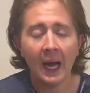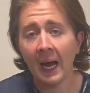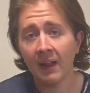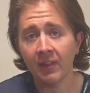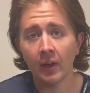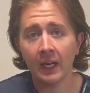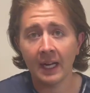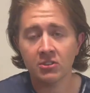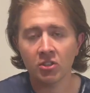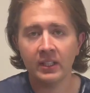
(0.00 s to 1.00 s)
I thought it
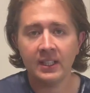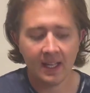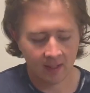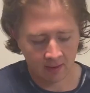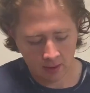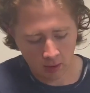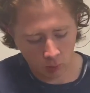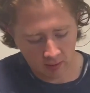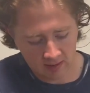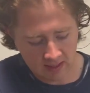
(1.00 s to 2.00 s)
actually deadened the
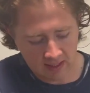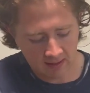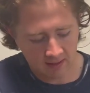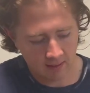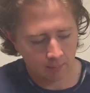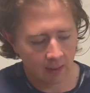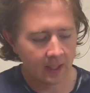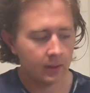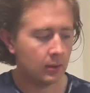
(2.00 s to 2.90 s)
noise. It doesn't, but